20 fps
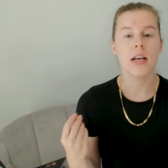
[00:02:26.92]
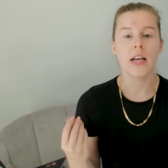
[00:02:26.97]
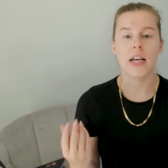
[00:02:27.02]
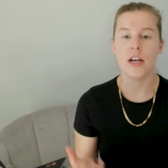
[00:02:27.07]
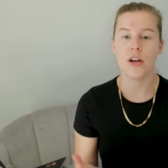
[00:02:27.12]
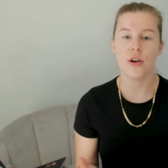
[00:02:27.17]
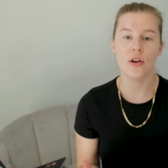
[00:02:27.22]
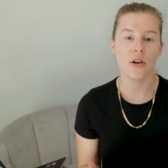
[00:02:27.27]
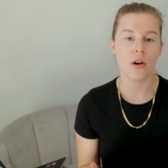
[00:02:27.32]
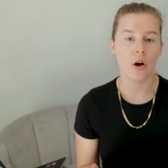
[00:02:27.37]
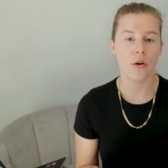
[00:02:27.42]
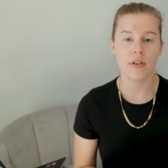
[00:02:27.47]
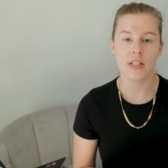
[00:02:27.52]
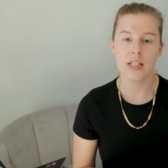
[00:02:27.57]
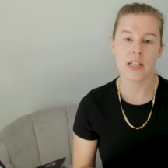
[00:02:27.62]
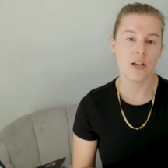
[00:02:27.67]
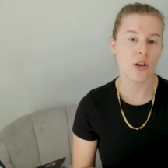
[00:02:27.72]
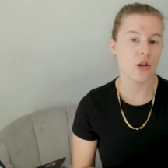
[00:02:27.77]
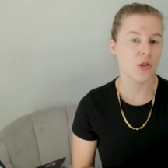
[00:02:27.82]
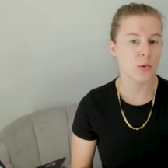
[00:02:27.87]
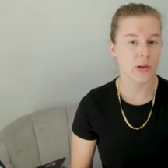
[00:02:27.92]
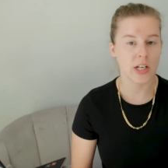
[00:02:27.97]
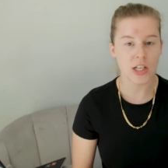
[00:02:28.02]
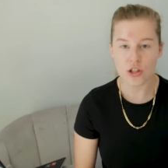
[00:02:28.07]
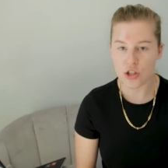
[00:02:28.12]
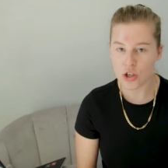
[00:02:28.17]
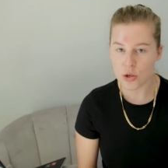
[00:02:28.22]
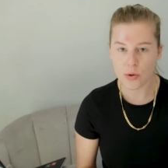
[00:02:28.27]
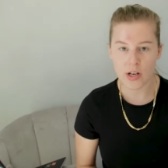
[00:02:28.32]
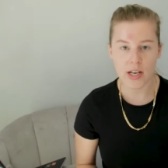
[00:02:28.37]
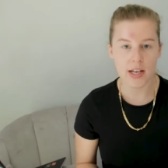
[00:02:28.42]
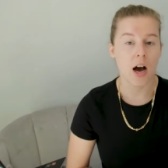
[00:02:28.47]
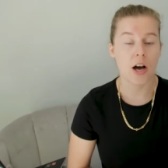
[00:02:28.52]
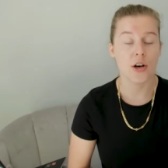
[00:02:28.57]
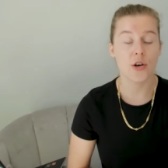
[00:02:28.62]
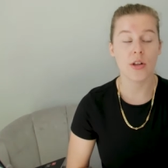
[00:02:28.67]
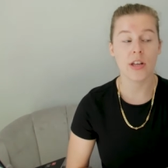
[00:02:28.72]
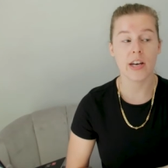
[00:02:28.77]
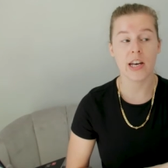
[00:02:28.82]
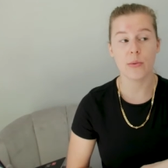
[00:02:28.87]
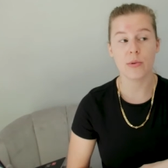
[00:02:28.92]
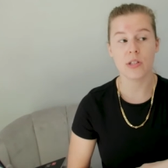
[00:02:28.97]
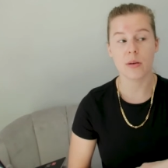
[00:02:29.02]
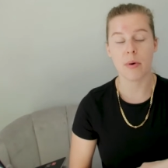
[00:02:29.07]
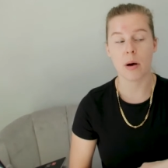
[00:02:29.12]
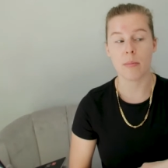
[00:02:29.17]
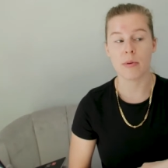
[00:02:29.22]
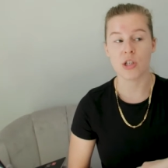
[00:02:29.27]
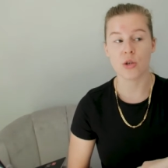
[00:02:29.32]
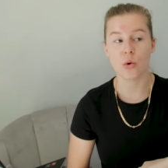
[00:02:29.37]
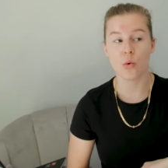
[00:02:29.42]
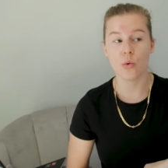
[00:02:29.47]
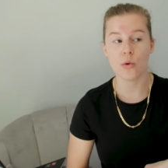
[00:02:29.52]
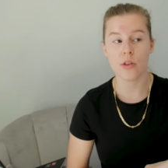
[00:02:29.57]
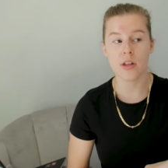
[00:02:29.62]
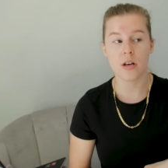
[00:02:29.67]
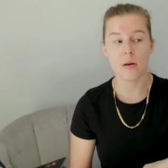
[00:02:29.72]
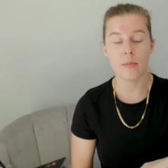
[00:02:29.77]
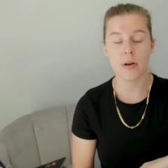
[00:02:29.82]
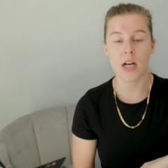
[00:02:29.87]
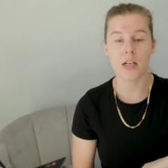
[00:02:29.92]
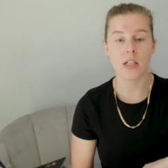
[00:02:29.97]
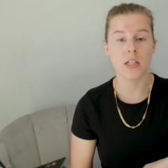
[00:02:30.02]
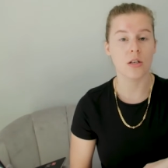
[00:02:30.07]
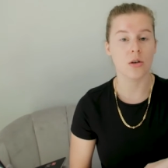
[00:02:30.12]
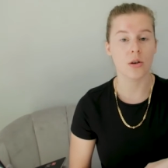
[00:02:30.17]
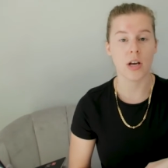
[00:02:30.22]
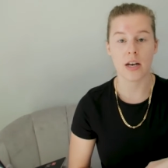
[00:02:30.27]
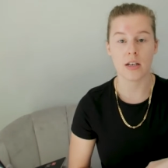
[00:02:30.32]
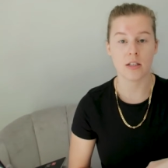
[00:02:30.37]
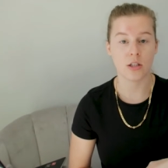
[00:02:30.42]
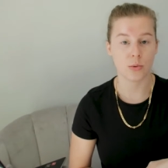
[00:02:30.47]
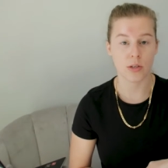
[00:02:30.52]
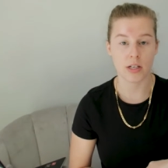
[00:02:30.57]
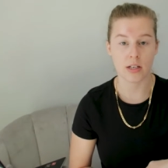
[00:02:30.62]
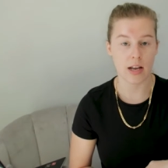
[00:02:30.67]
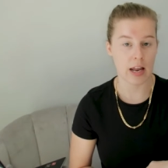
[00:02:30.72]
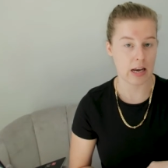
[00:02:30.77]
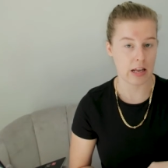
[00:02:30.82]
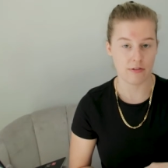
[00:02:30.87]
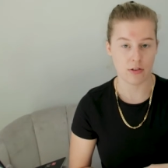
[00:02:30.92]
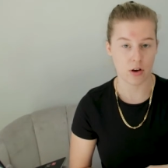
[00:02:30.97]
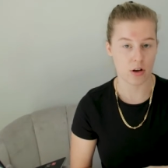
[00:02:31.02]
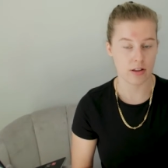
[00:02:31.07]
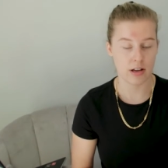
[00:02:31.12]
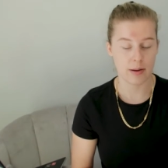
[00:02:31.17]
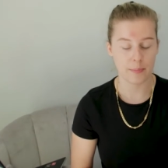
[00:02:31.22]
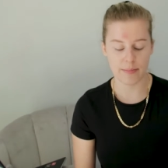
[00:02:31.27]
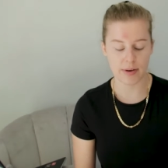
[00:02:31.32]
he obviously knows what he's doing. I knew that he was a published author, but I didn't look into it any further.